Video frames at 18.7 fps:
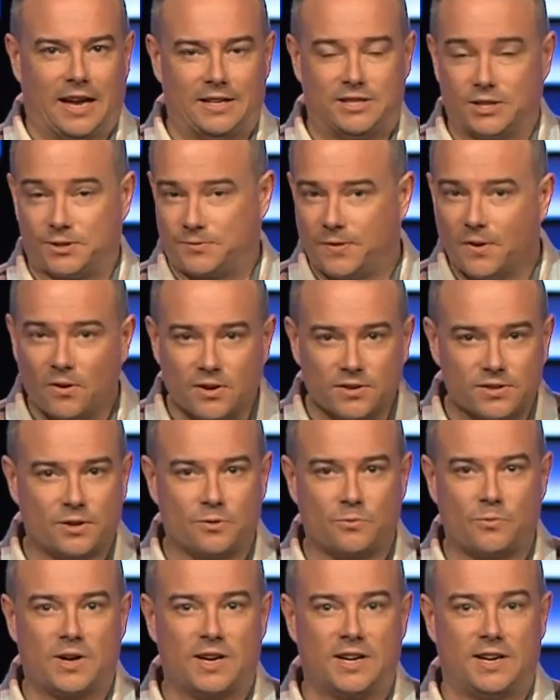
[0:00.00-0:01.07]
and just focus
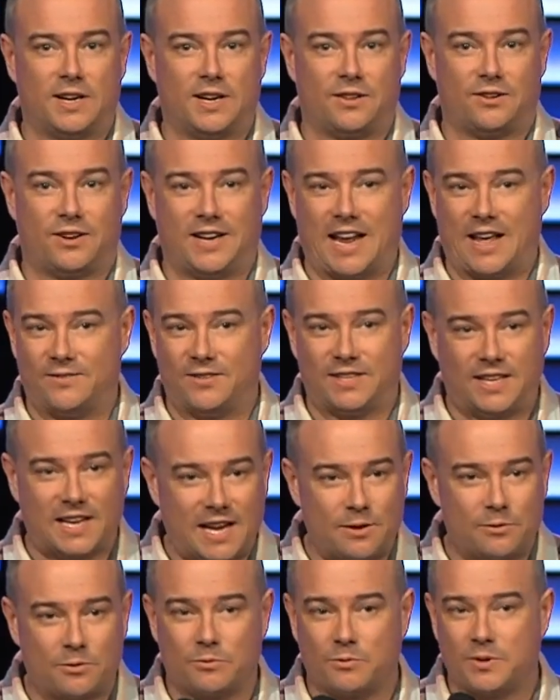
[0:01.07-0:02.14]
on one another and have a
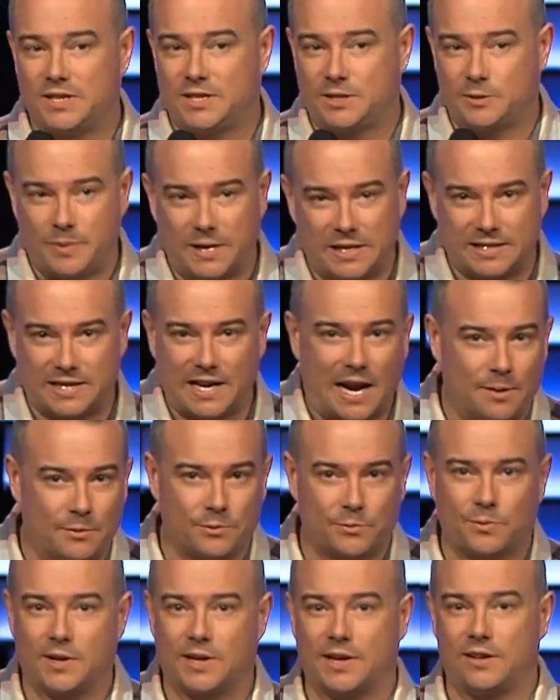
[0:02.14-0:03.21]
day where we spent time
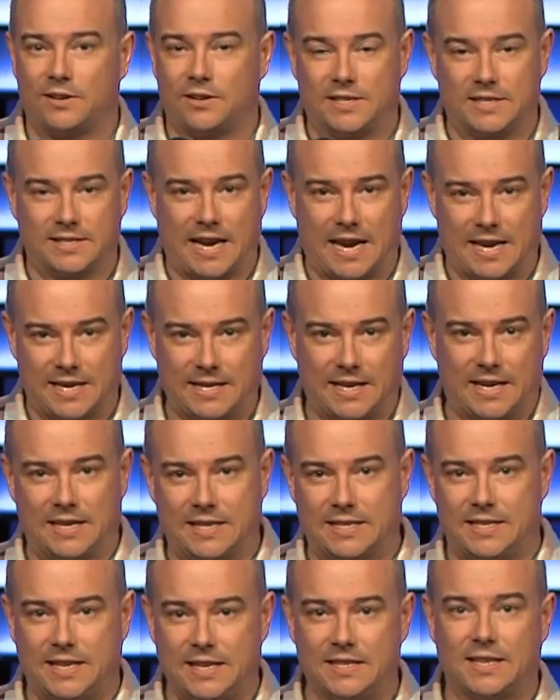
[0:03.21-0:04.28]
with one another
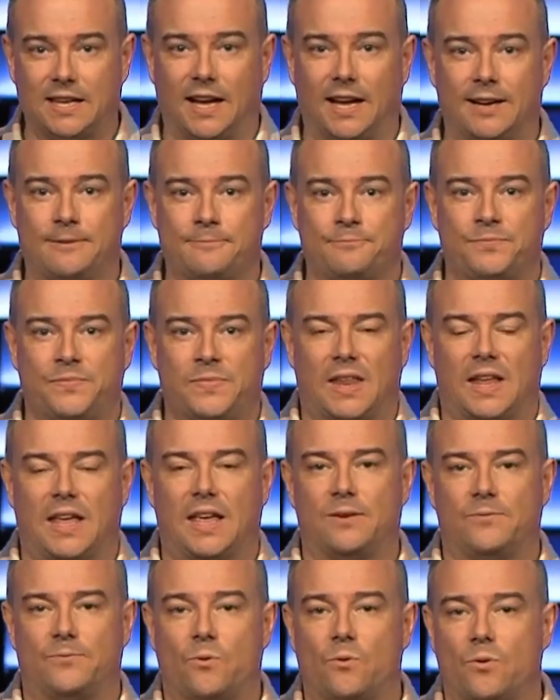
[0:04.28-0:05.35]
and did that
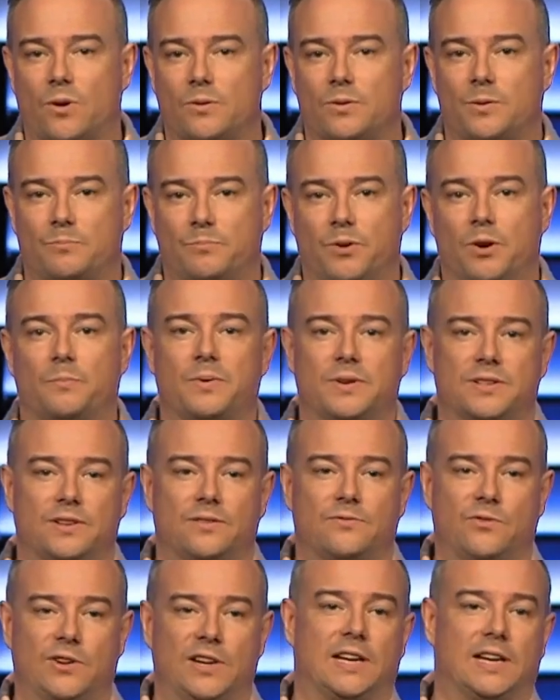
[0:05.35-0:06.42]
for the purpose
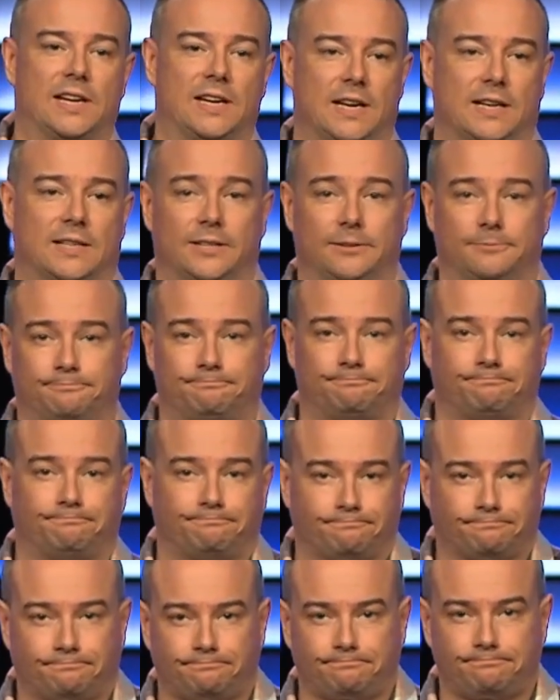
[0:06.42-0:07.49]
of reconnecting.
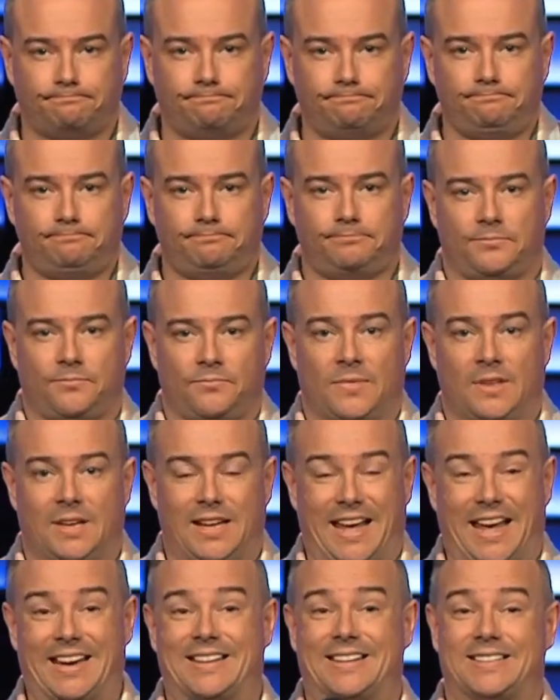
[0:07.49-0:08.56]

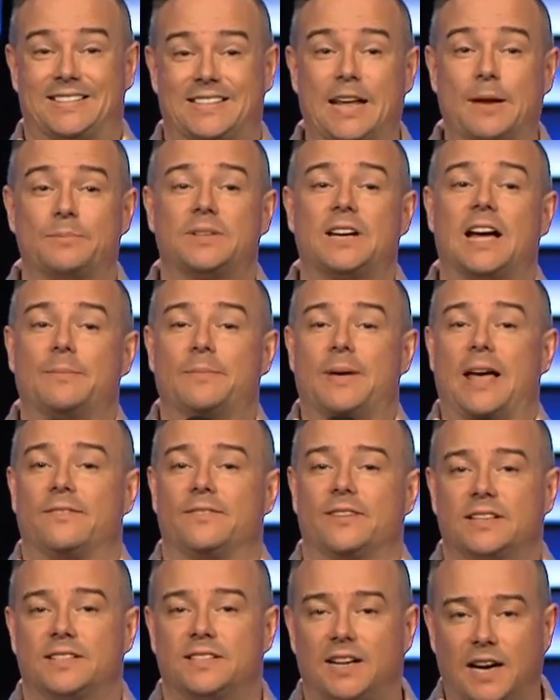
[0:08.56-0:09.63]
At the same time,
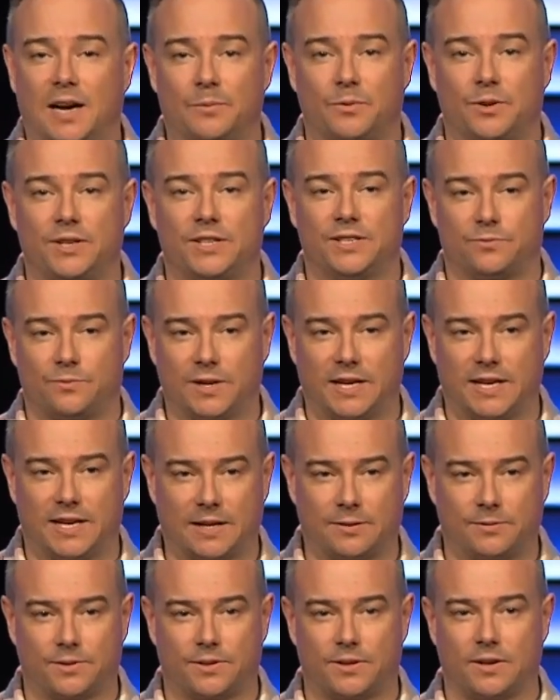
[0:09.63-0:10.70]
having a time where you just
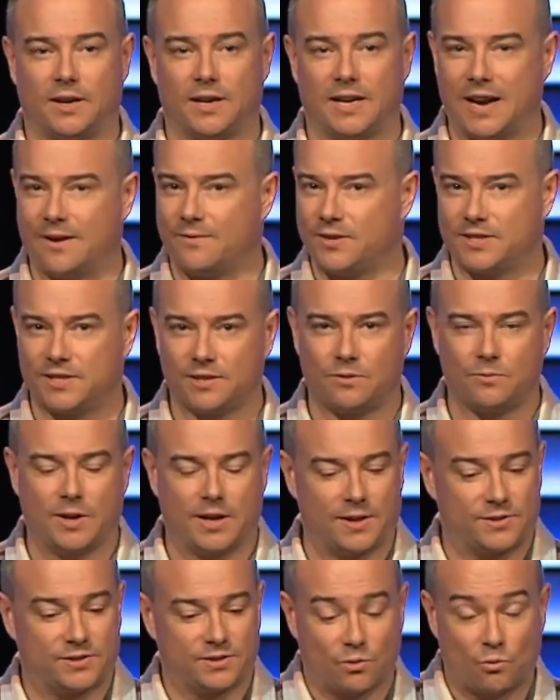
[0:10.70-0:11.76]
reconnect with God every single
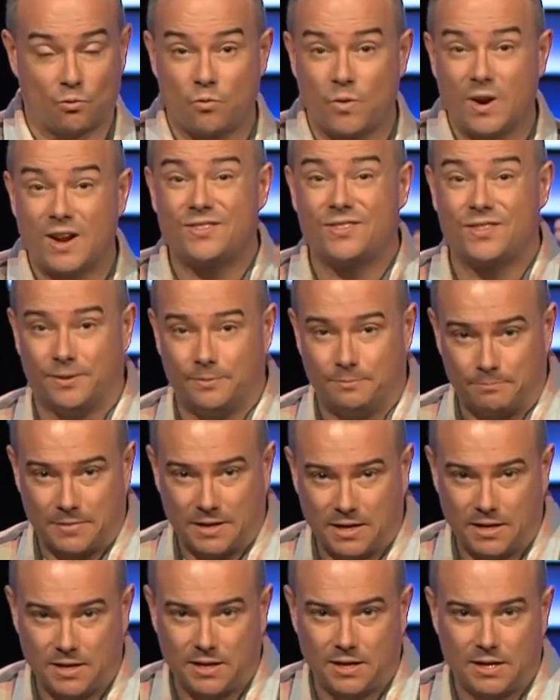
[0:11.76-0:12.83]
week. It's a rhythm
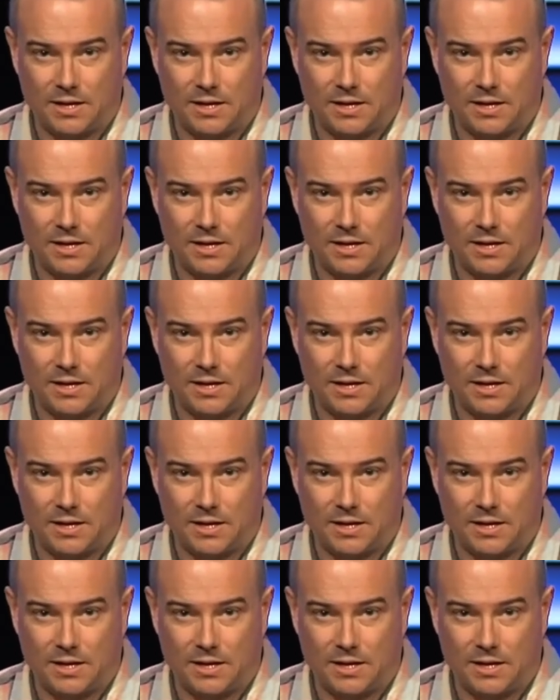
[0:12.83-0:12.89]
